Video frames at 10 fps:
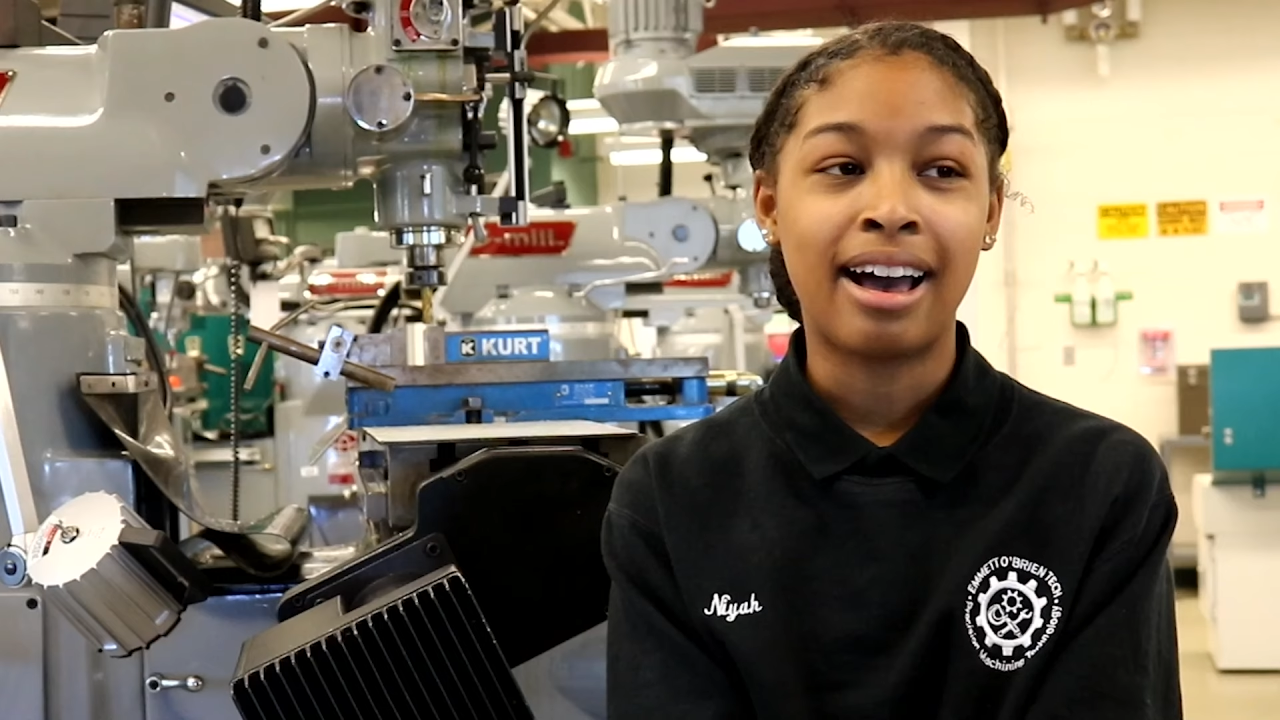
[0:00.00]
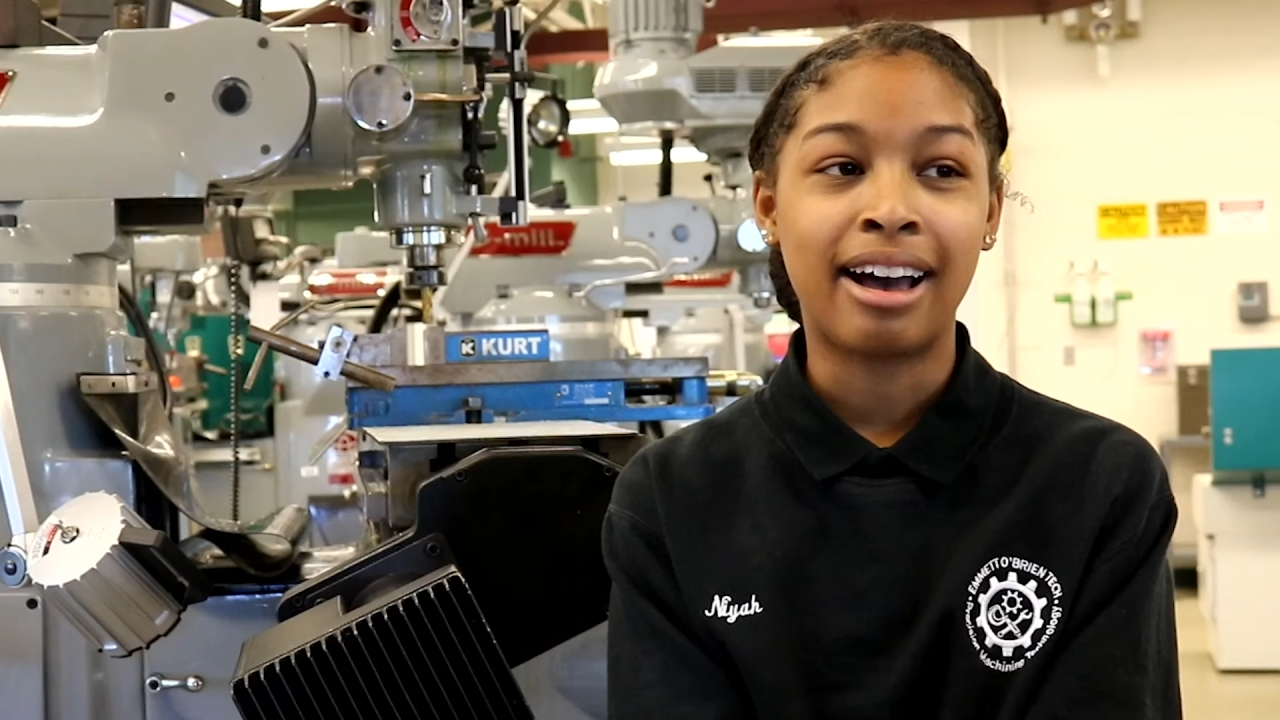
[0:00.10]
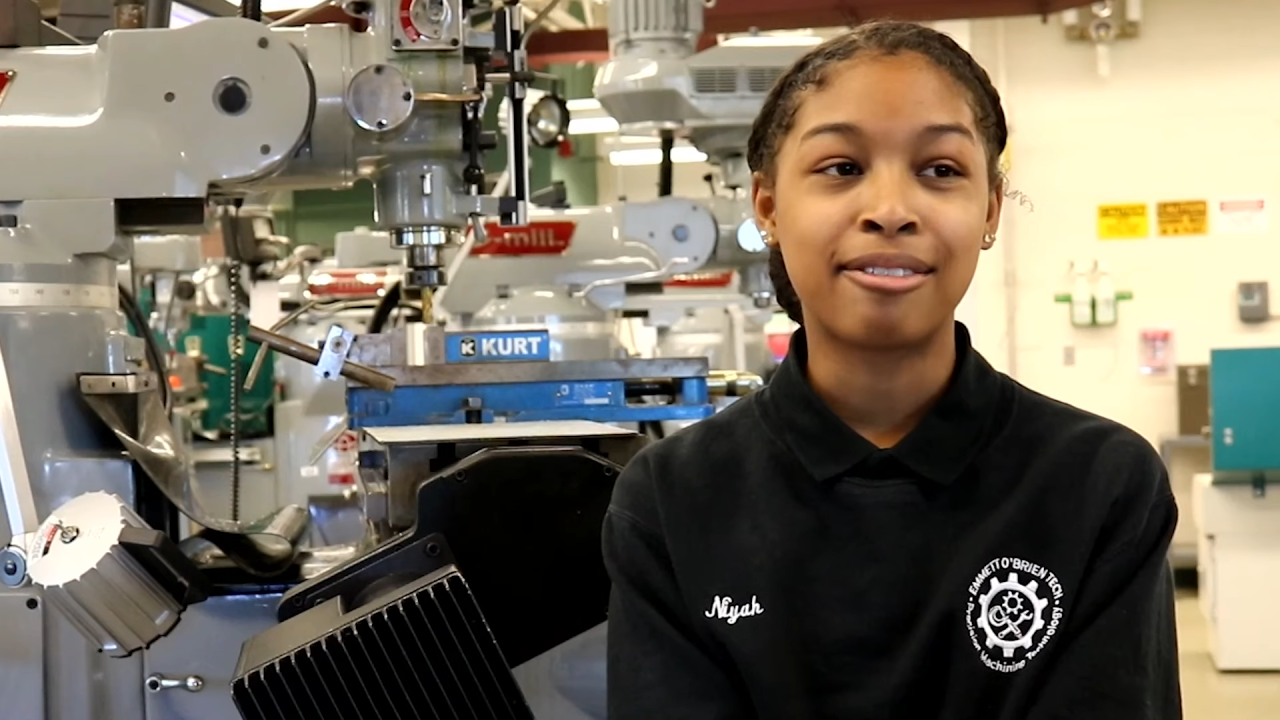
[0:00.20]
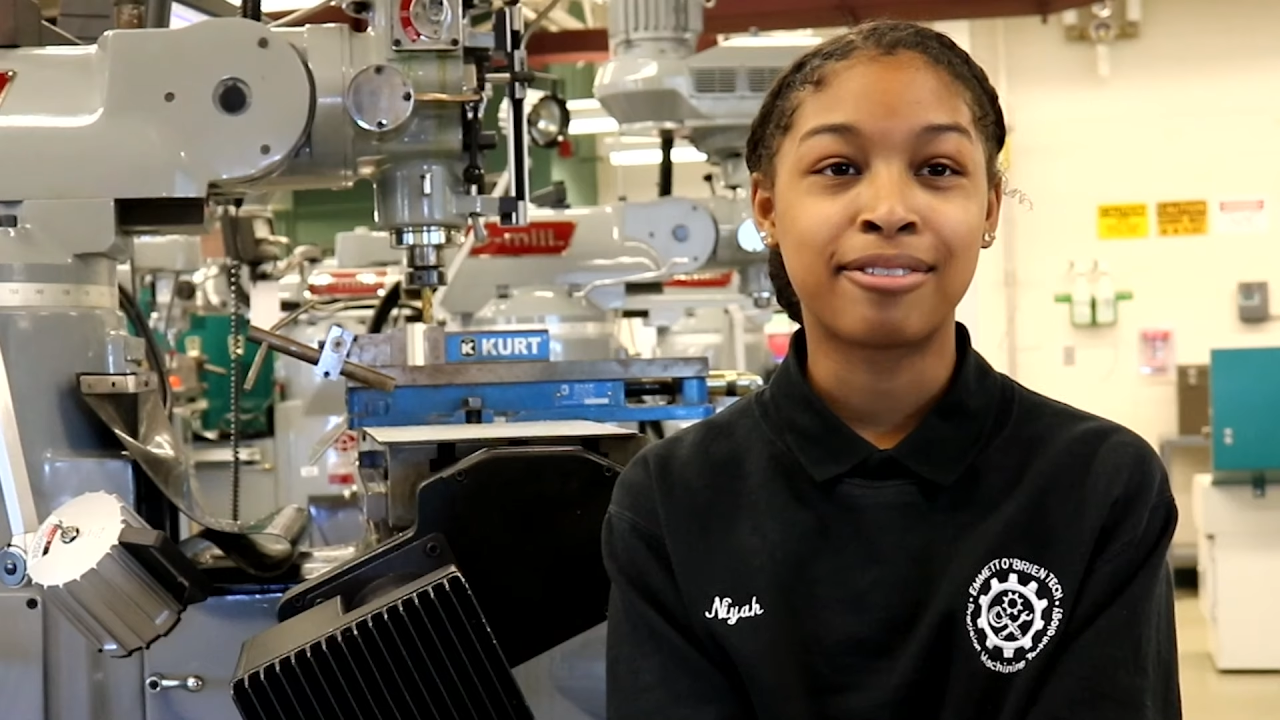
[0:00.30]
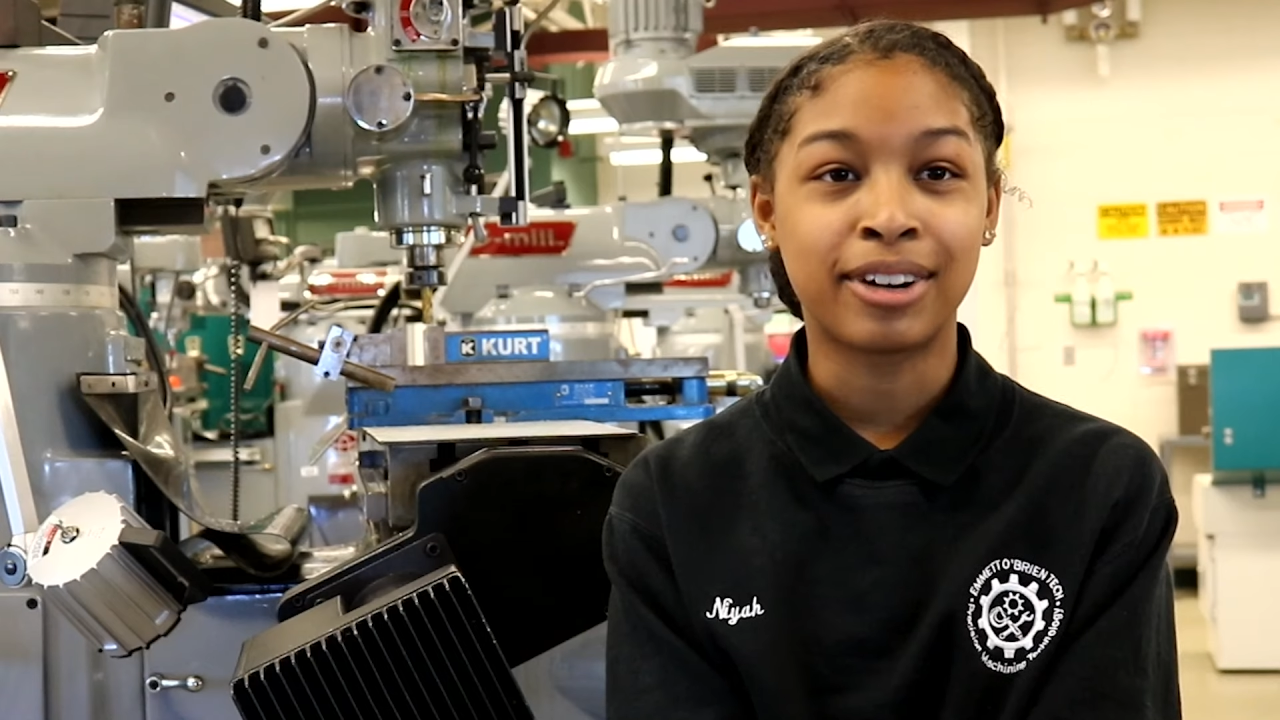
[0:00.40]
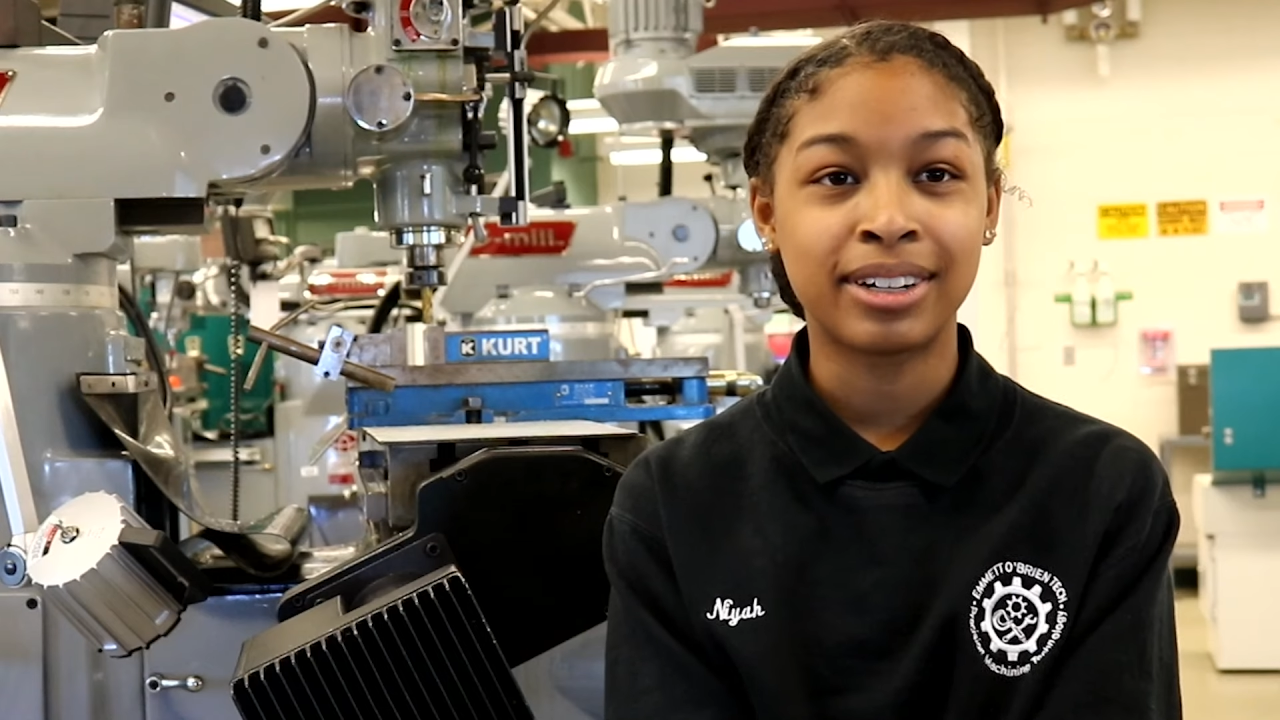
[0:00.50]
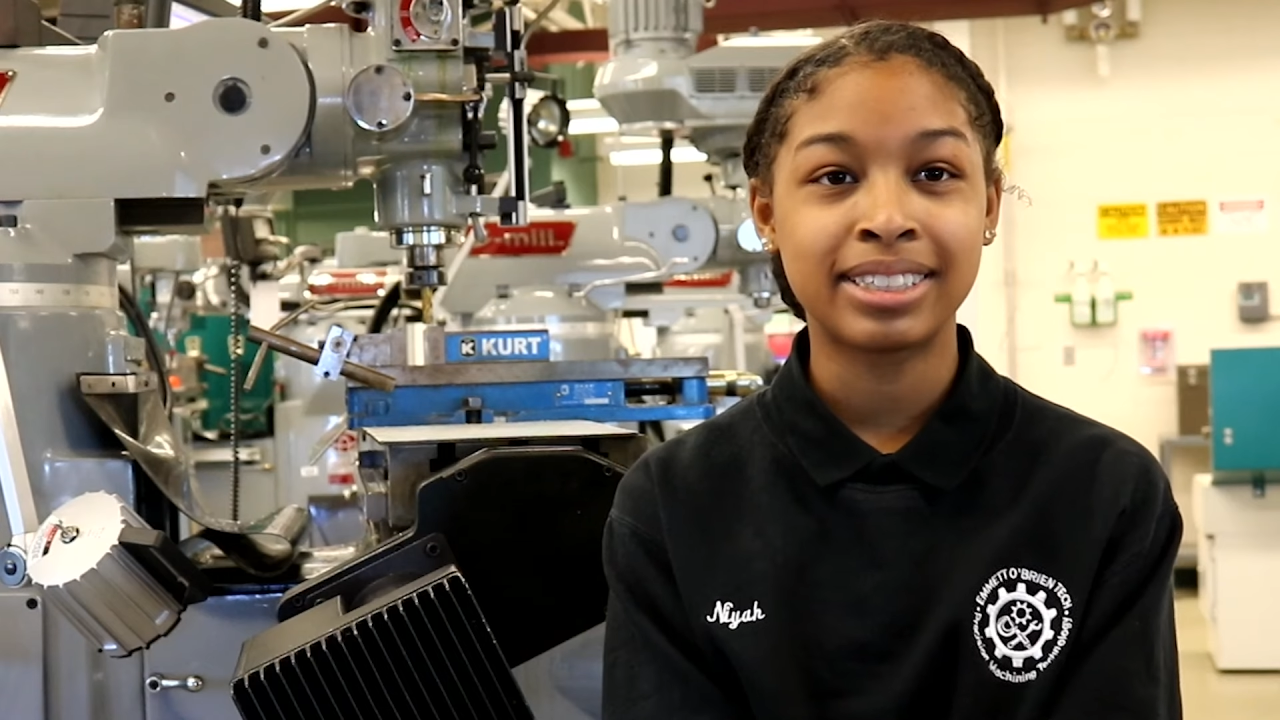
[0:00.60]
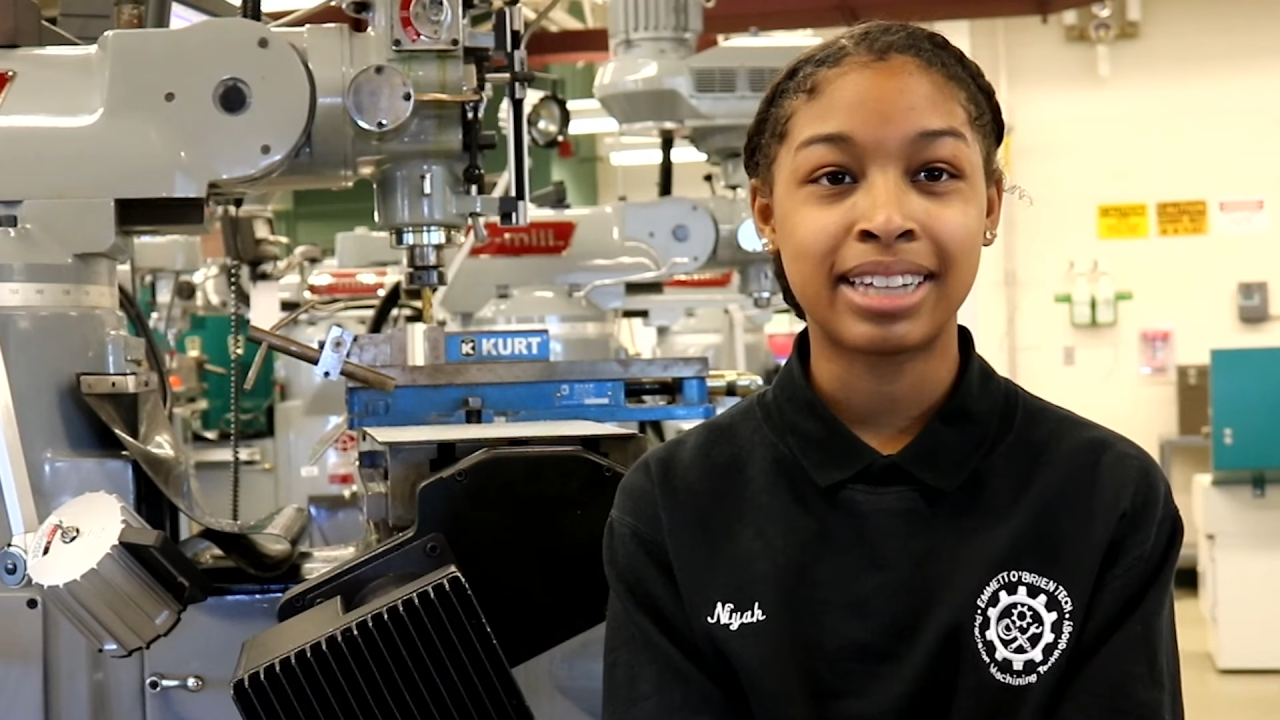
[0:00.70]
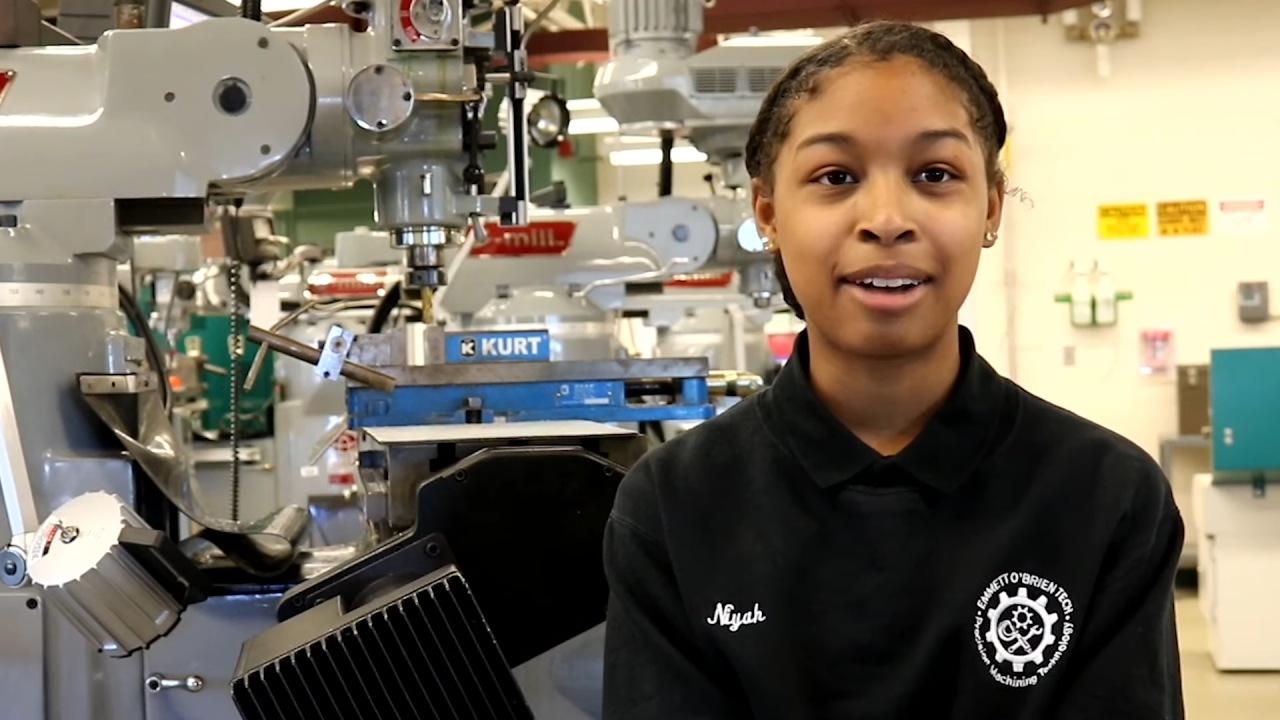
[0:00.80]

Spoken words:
At first,